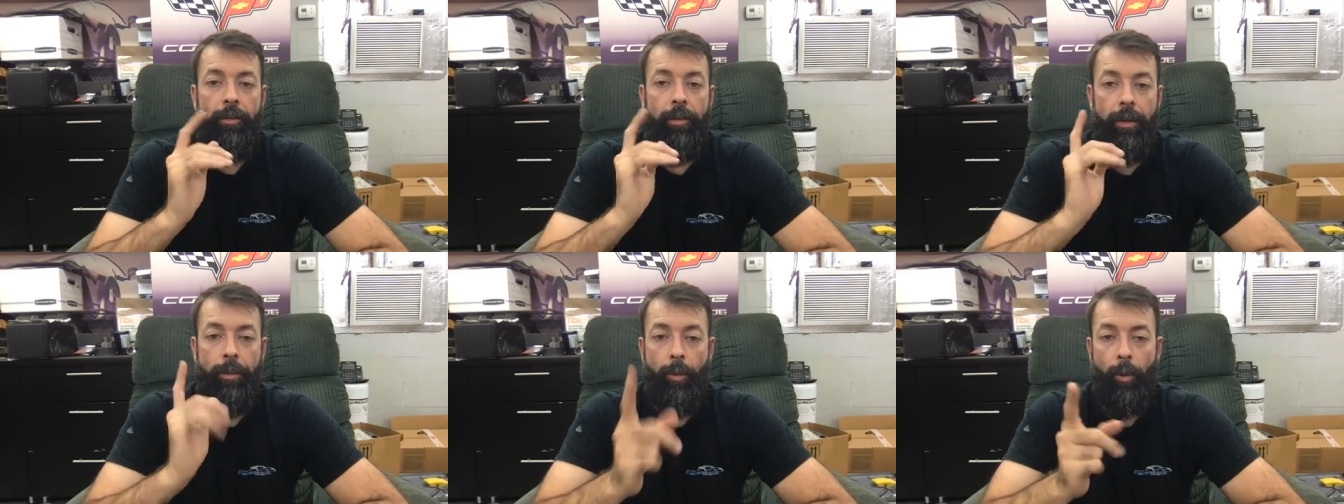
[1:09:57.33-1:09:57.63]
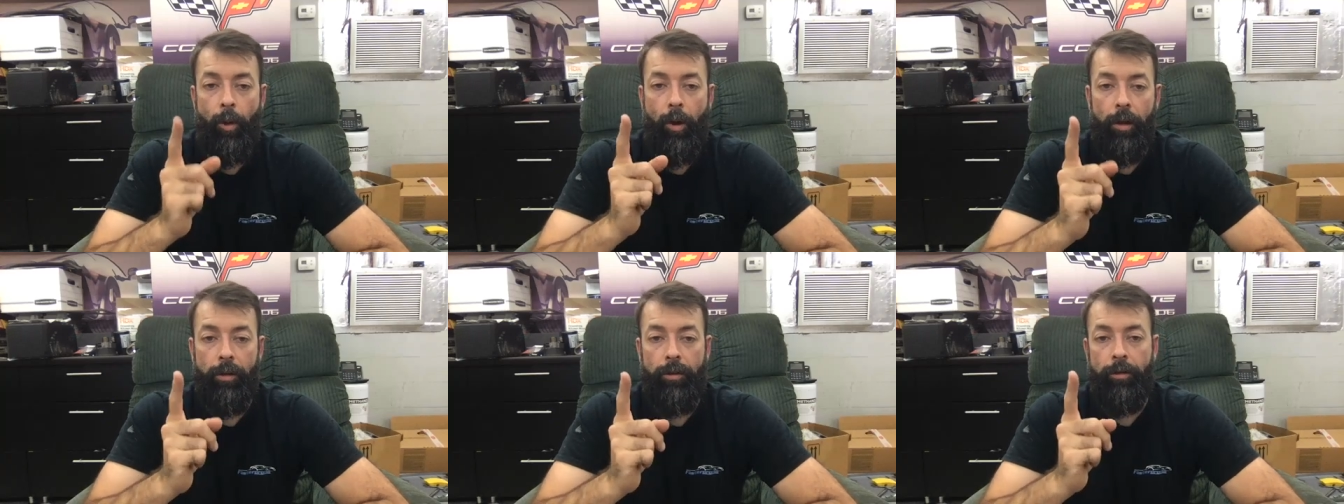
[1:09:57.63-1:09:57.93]
the
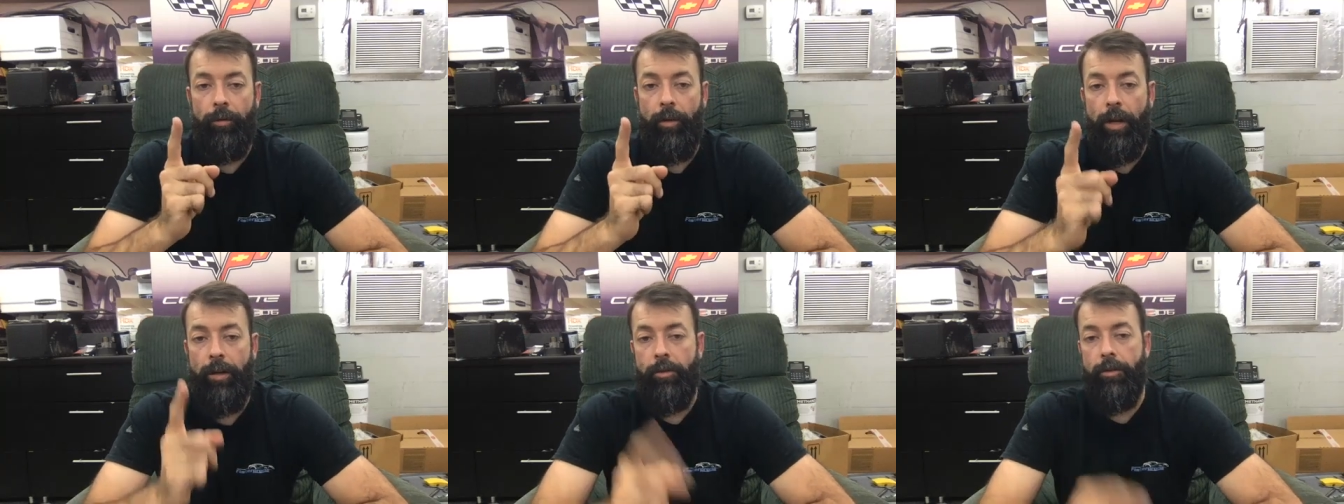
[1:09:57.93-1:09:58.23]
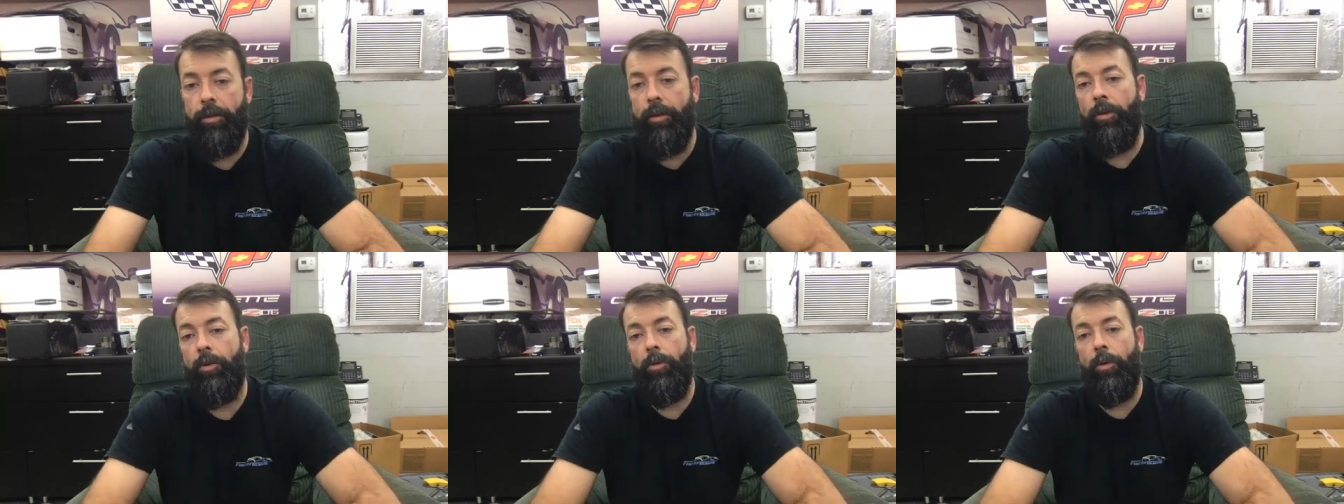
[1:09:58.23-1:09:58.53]
progressive
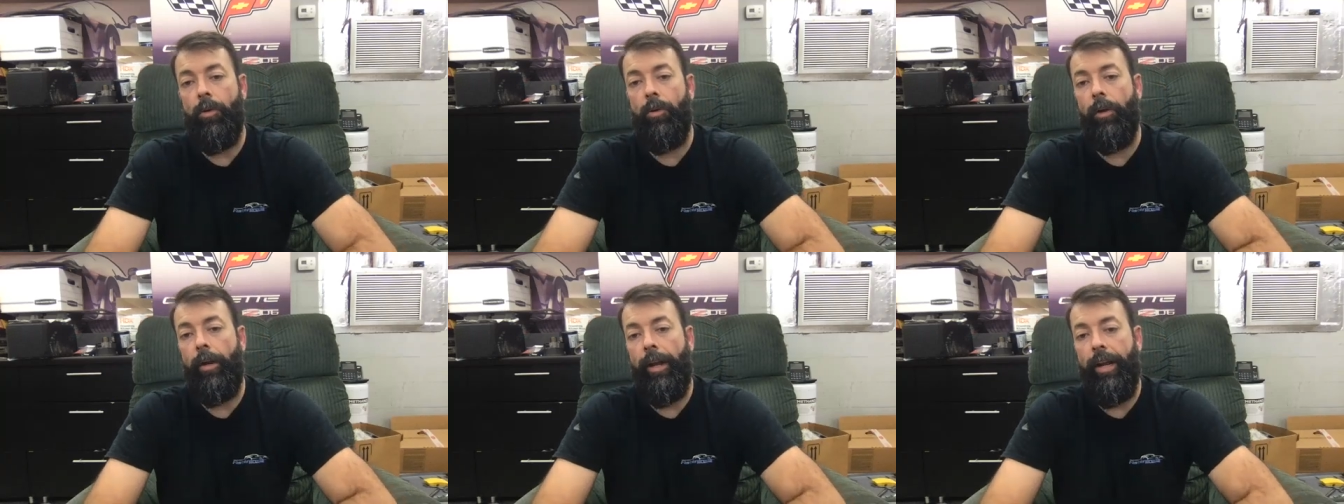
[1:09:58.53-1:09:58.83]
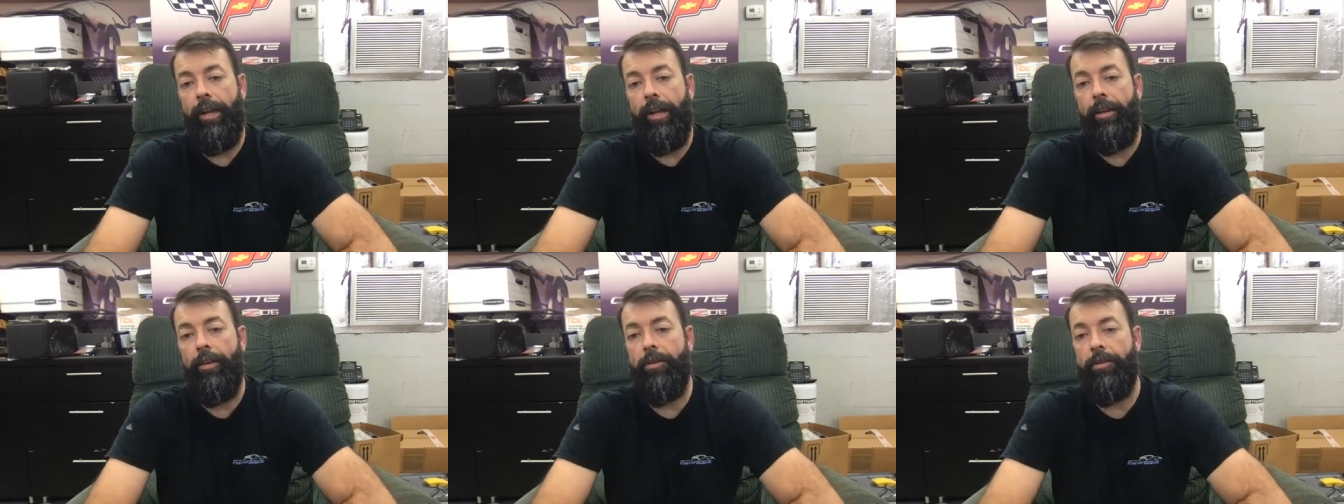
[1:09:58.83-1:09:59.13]
nitrous controller
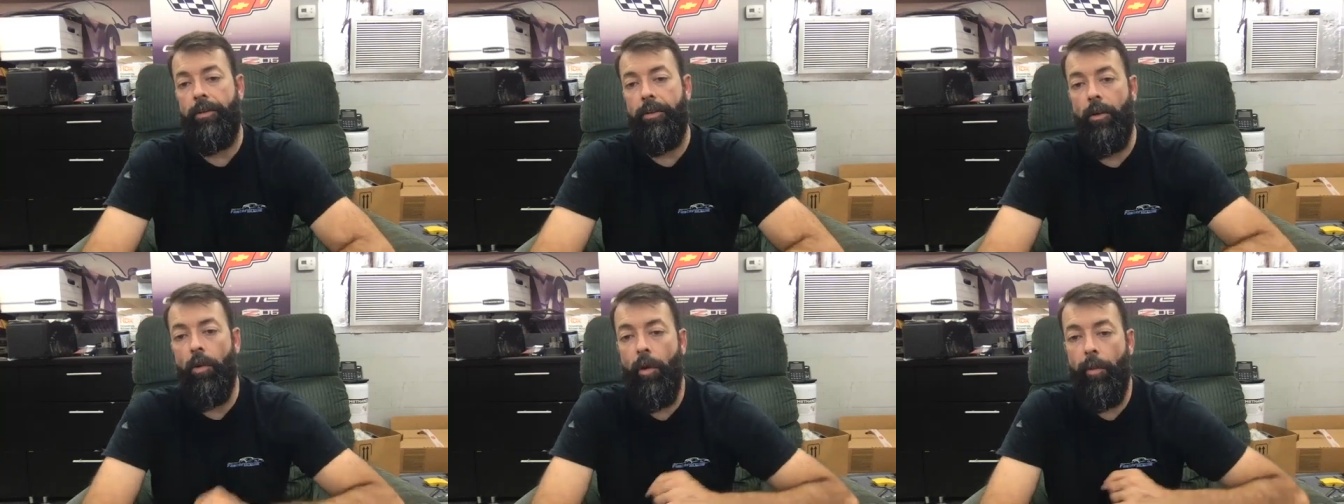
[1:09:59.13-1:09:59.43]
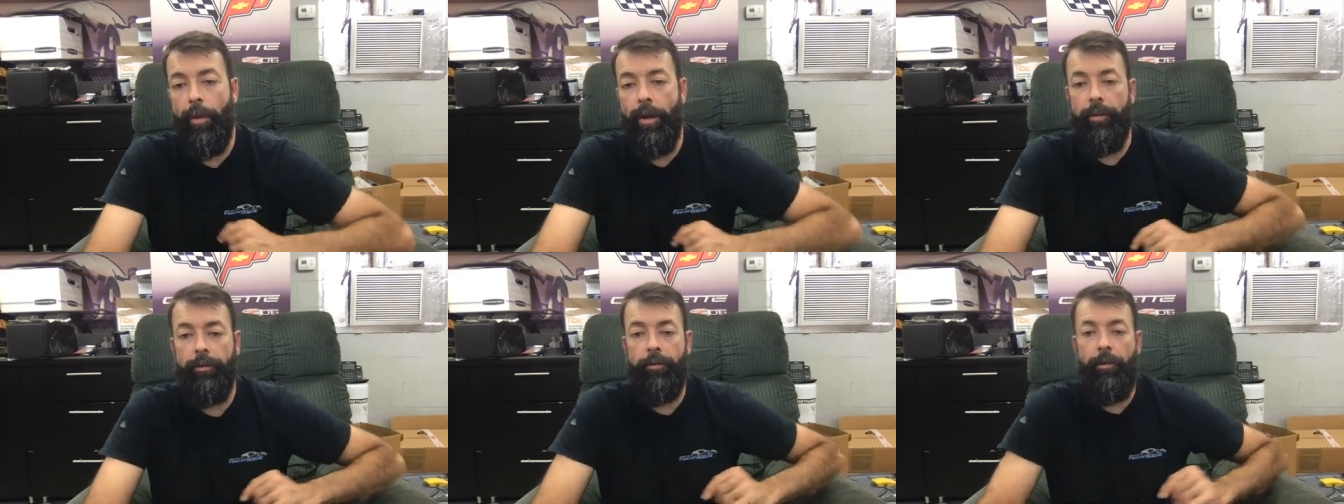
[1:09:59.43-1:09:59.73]
is
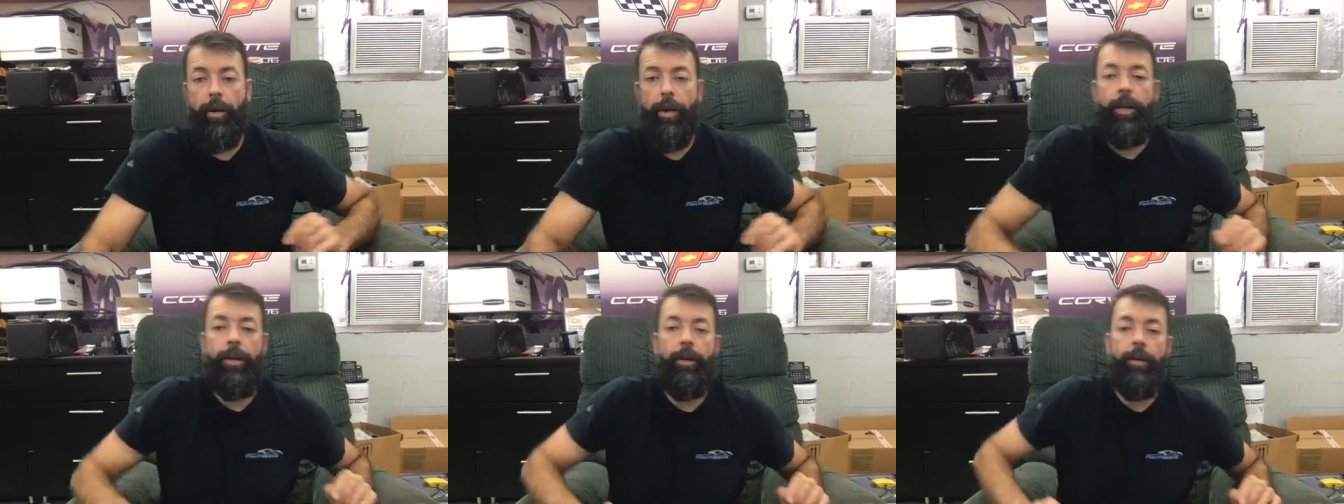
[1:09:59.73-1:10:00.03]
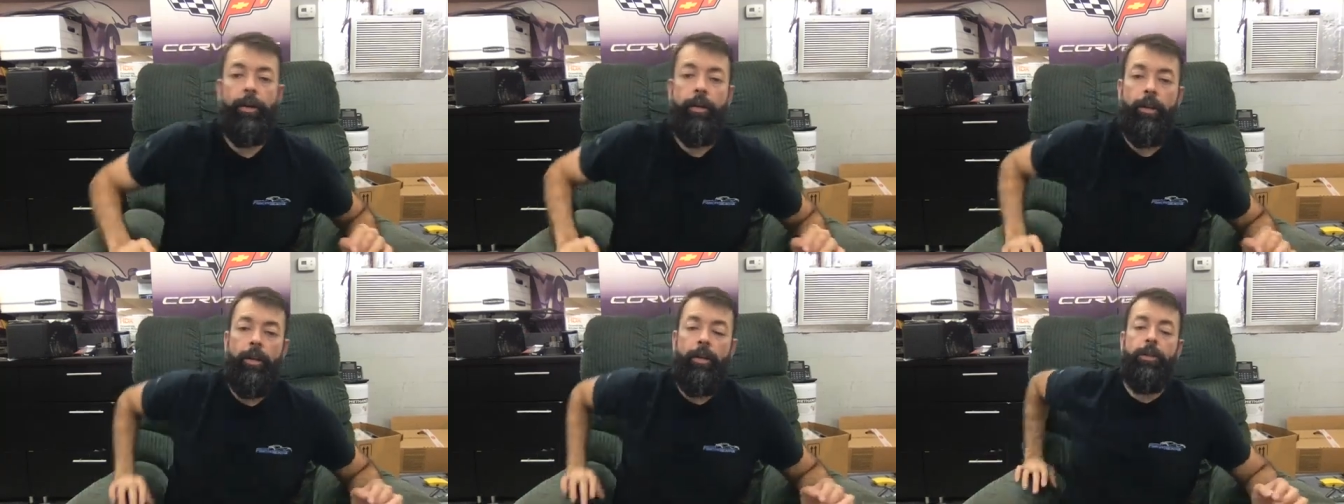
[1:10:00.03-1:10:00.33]
your best friend,
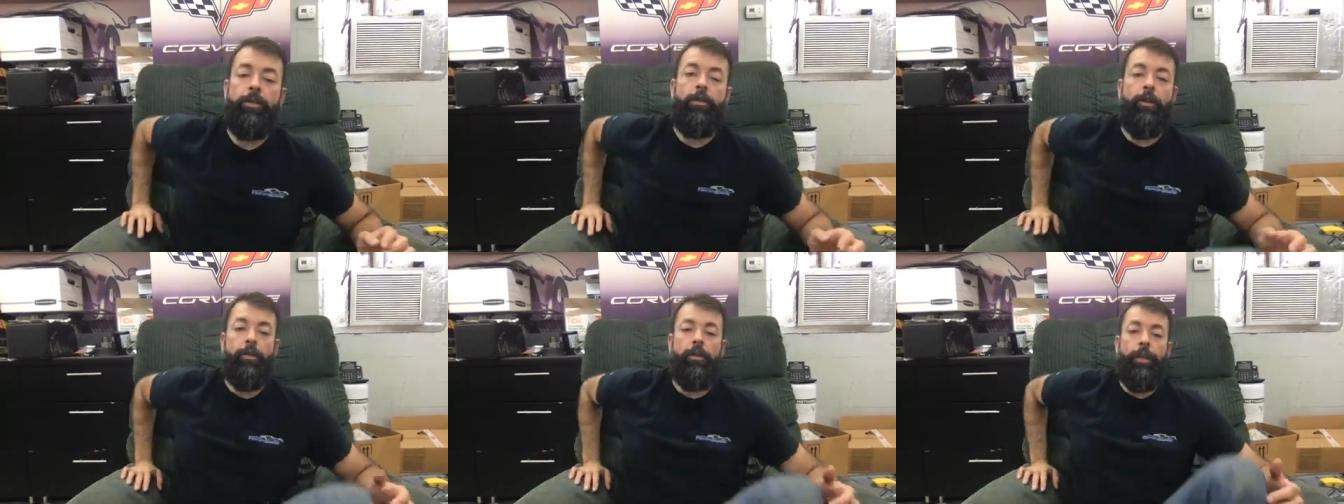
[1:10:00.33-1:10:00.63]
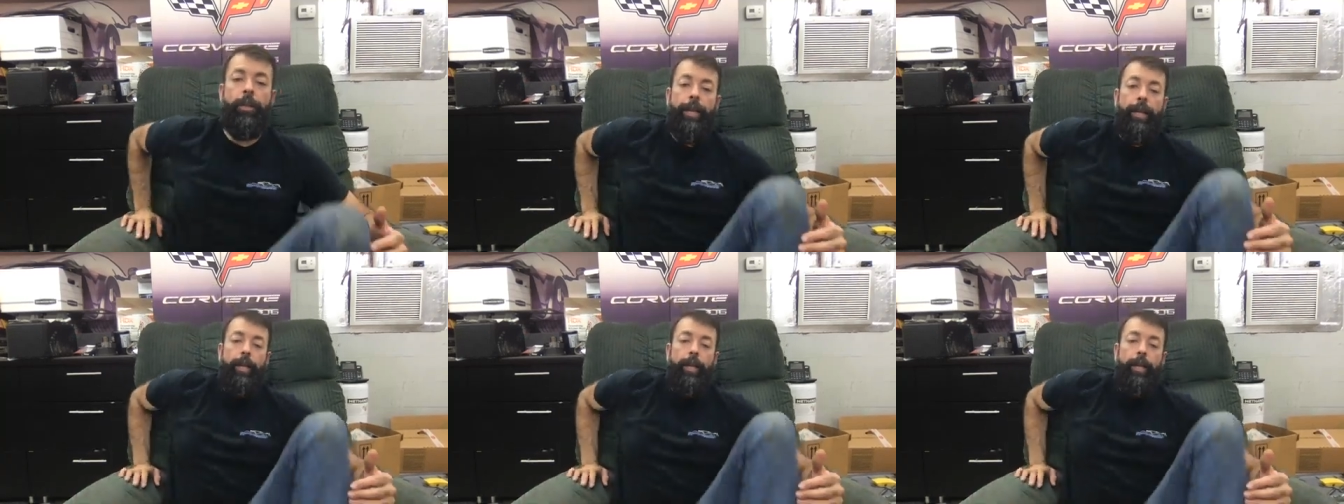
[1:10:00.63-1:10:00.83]
certainly.